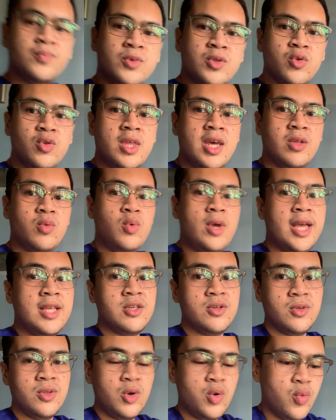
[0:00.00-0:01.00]
so that we
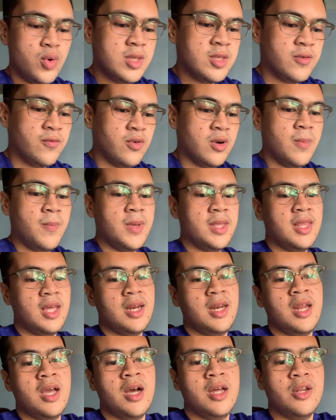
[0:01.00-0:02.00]
answer the quiz from, and
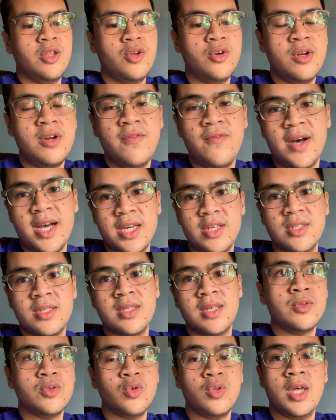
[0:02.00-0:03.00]
then another
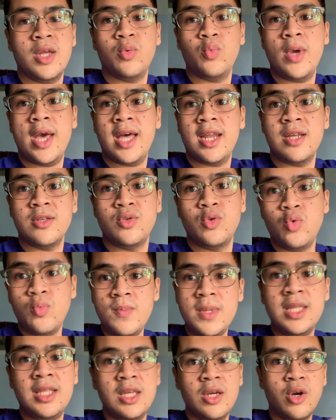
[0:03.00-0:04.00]
device so that we had a
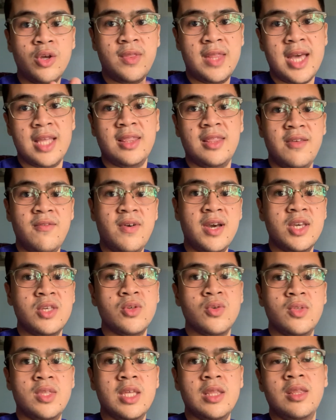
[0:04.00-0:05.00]
Zoom meeting on that
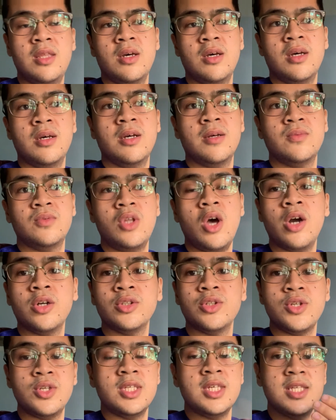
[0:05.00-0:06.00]
device so that the
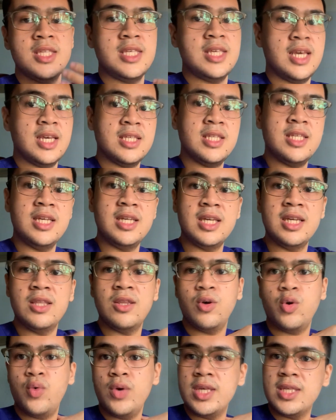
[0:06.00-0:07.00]
doctors can see us taking
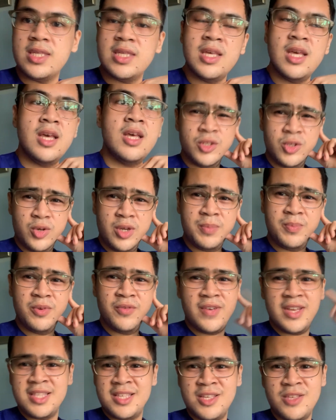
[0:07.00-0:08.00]
the quiz. So it
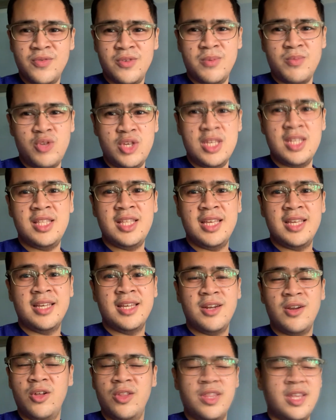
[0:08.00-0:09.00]
prevents us from cheating
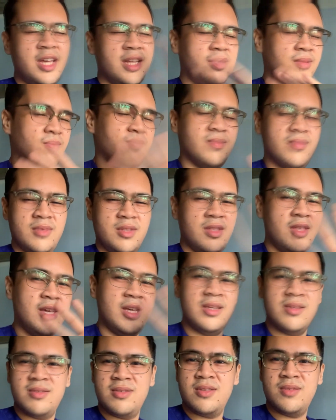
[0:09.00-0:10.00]
and all that
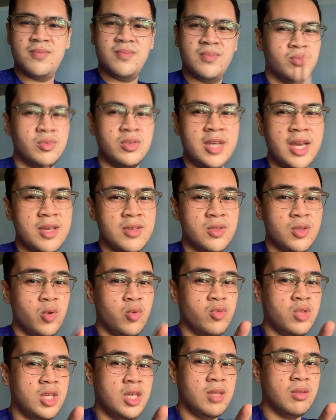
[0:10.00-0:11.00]
things. Guys,
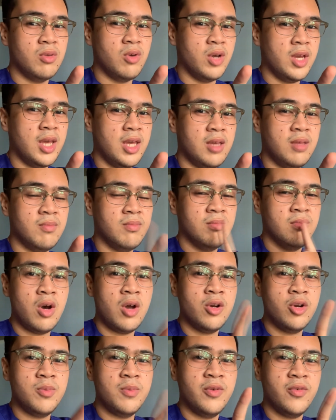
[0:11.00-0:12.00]
don't cheat, okay?
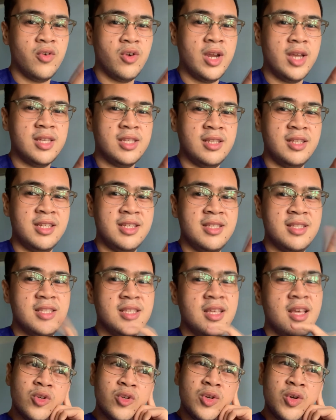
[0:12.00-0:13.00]
Honor before
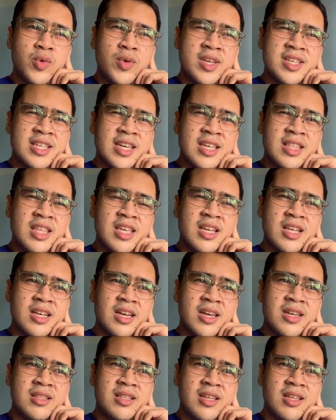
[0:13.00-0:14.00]
excellence. the quiz, I think
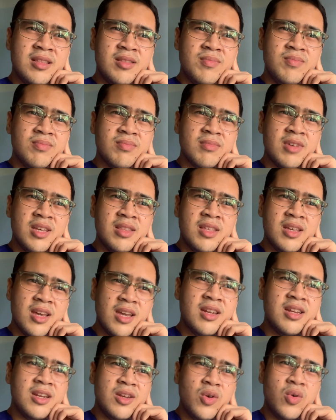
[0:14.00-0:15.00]
I did
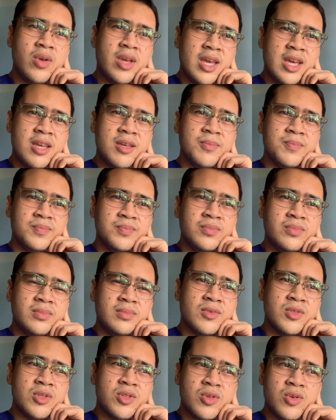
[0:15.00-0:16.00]
okay.
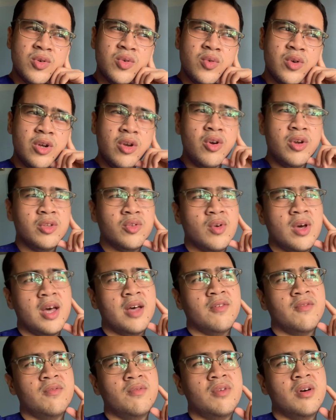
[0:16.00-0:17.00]
So we're going to
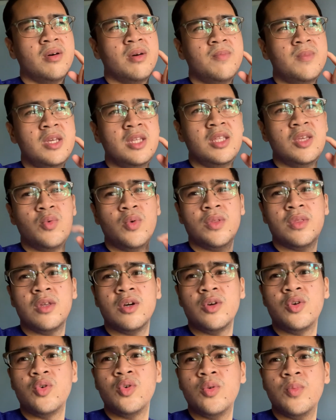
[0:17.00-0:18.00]
have a meeting with
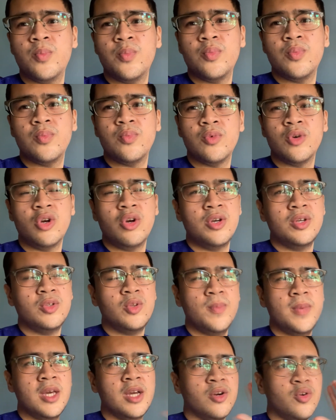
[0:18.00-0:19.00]
the group. We're going
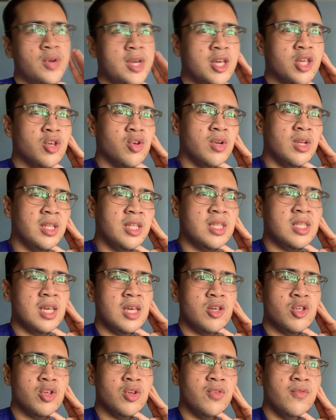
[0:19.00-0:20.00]
to make a
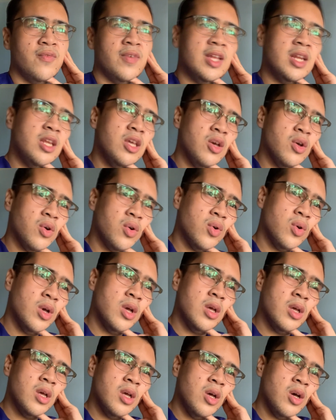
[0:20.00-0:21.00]
rationalization video
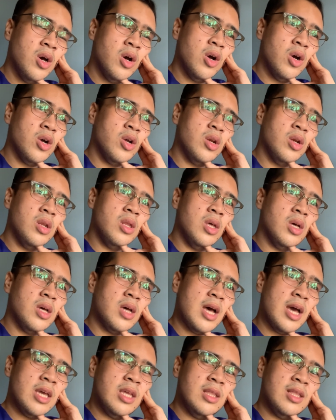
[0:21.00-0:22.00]
on the
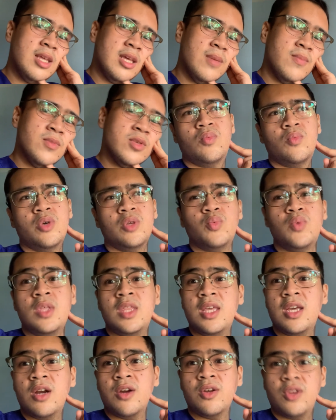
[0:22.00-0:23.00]
items, what we
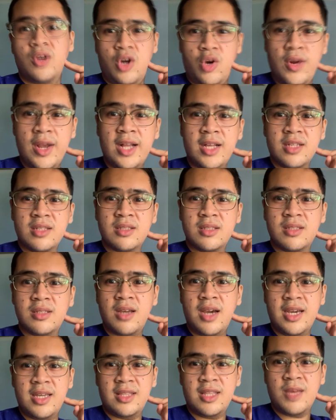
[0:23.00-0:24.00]
think are the correct
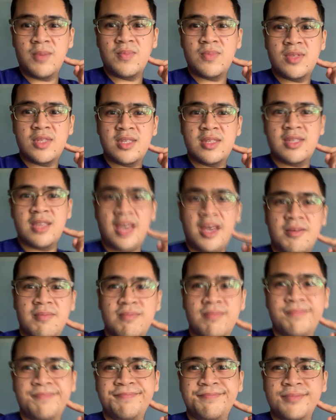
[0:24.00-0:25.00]
items. Yeah.
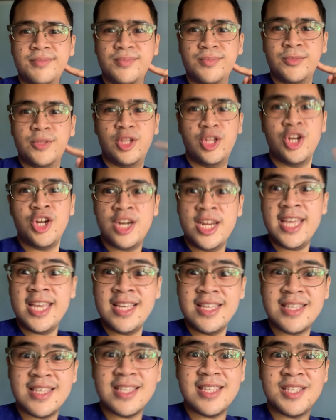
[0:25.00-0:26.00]

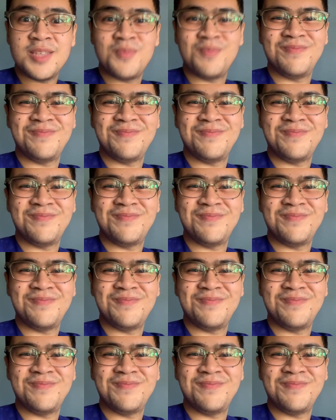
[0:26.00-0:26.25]
Learnings!